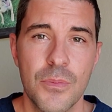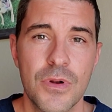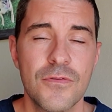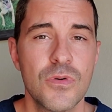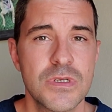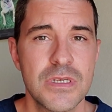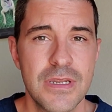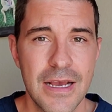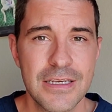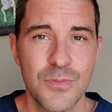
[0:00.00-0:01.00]
But of course the
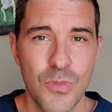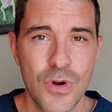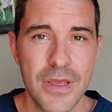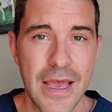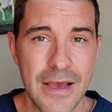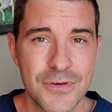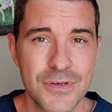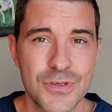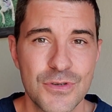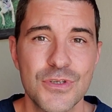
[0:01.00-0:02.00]
next morning after
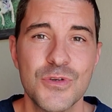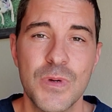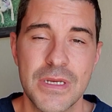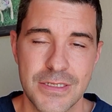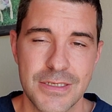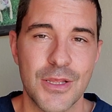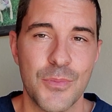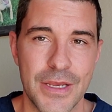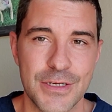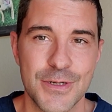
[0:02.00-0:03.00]
surgery, we can send the
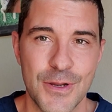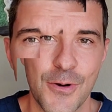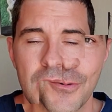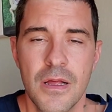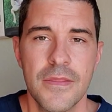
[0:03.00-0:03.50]
patient home.